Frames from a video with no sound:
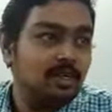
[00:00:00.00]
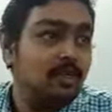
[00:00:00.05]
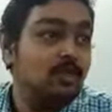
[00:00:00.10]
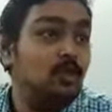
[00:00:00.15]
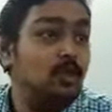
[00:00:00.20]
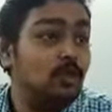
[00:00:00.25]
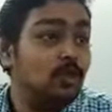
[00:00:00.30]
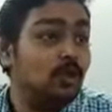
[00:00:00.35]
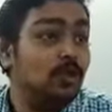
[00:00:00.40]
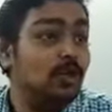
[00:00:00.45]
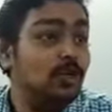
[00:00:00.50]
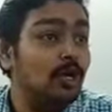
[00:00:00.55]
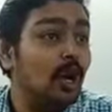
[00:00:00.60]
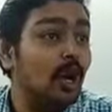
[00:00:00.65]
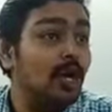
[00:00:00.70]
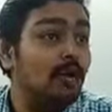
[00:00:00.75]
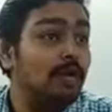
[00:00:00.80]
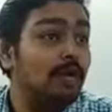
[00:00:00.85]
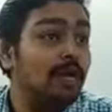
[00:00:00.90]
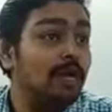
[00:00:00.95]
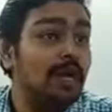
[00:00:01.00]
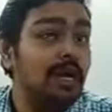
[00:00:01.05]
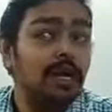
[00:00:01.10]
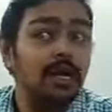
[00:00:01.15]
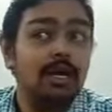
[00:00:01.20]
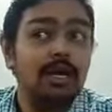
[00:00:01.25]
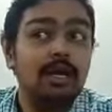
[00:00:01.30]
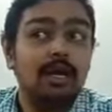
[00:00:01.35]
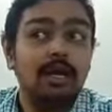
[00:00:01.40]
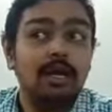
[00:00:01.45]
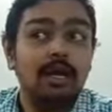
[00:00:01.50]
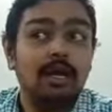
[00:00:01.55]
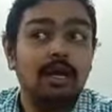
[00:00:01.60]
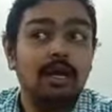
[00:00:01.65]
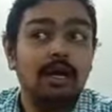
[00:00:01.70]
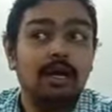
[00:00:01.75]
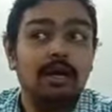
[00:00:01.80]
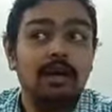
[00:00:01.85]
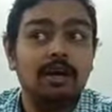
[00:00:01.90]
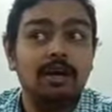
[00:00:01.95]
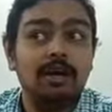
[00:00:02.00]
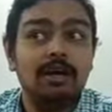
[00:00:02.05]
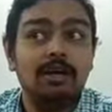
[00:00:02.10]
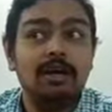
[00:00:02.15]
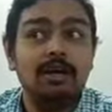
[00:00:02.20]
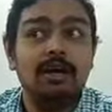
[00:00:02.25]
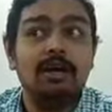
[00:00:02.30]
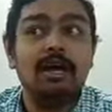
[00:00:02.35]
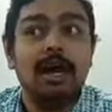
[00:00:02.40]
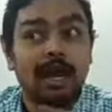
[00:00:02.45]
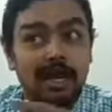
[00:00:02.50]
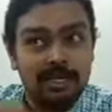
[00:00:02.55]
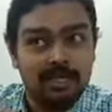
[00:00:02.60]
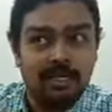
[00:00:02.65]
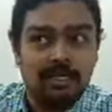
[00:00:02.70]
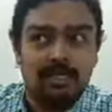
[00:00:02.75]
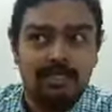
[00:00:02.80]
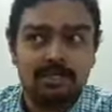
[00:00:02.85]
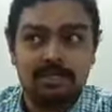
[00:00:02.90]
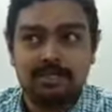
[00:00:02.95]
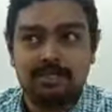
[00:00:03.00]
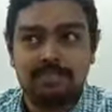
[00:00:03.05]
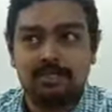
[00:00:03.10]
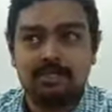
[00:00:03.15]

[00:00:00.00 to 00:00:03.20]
You should not be like that.